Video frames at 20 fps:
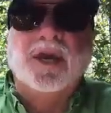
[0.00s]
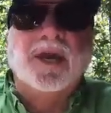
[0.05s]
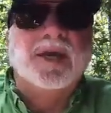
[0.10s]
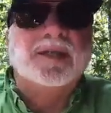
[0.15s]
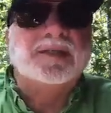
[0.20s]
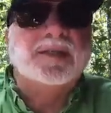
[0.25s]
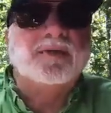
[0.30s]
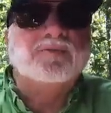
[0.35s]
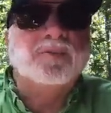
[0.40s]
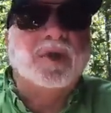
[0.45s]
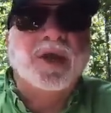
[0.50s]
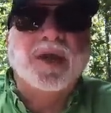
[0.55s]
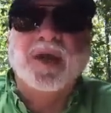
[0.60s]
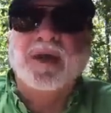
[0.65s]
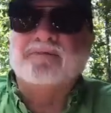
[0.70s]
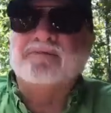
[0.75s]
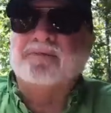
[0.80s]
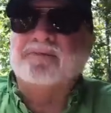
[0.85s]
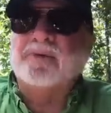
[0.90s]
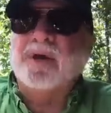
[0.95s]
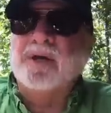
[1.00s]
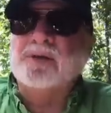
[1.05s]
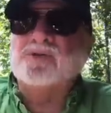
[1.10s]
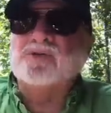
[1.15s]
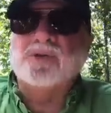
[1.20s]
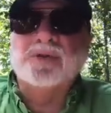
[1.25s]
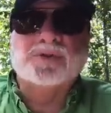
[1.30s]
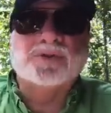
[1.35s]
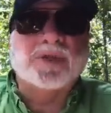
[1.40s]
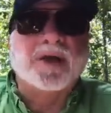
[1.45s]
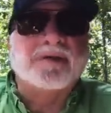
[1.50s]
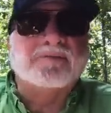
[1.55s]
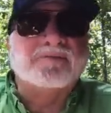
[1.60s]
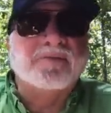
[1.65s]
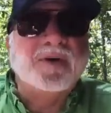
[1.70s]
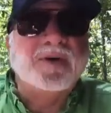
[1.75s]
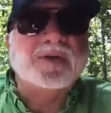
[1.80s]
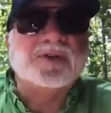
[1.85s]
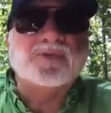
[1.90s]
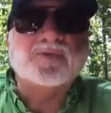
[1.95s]
And then we have countries like
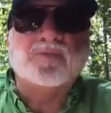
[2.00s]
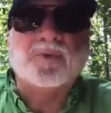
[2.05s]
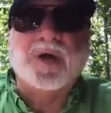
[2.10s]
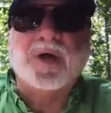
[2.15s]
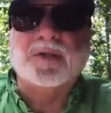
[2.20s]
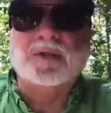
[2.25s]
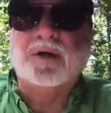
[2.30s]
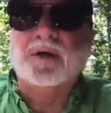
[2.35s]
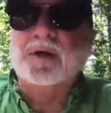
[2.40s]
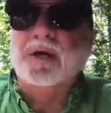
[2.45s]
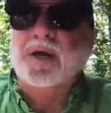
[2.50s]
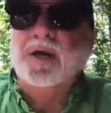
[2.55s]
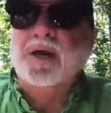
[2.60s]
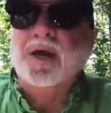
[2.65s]
Venezuela